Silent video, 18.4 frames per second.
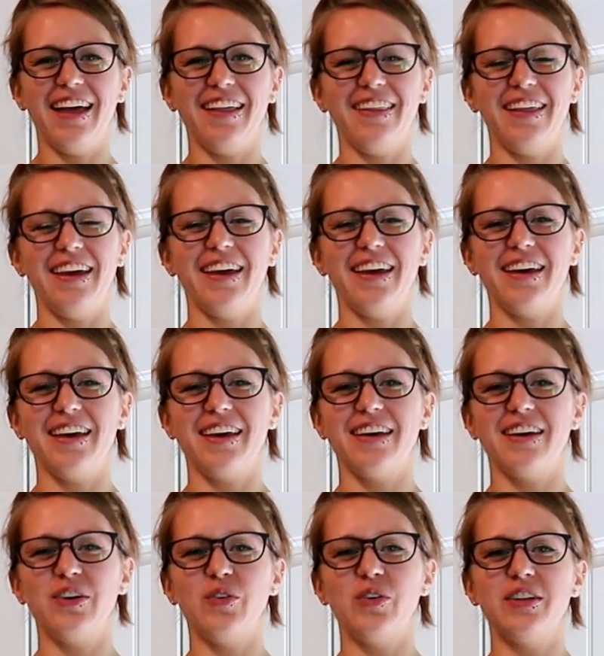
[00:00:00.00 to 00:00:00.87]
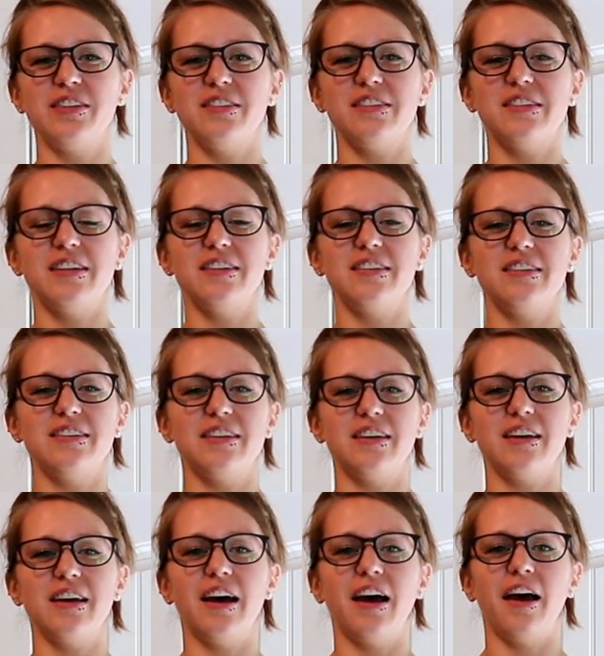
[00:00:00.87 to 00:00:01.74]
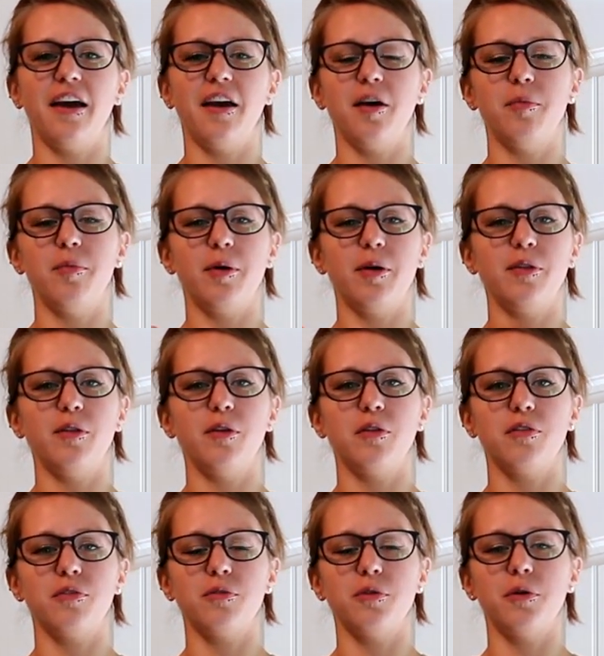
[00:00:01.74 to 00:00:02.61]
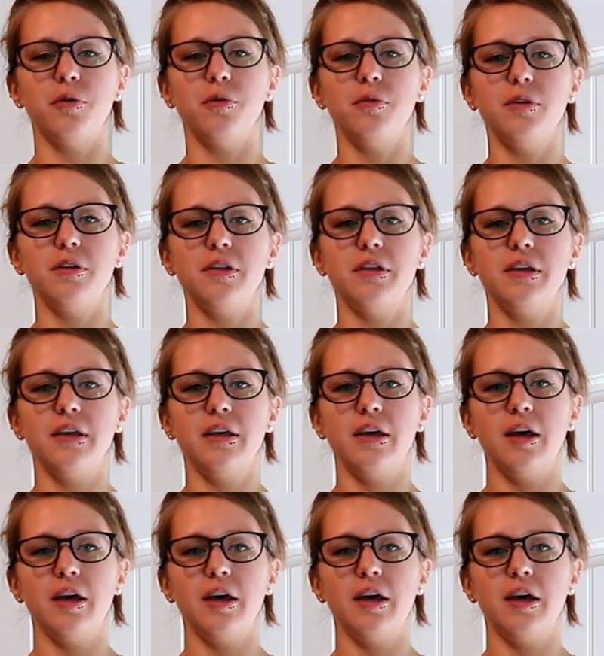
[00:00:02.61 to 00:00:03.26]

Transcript: I like ones that sit high up on the throat,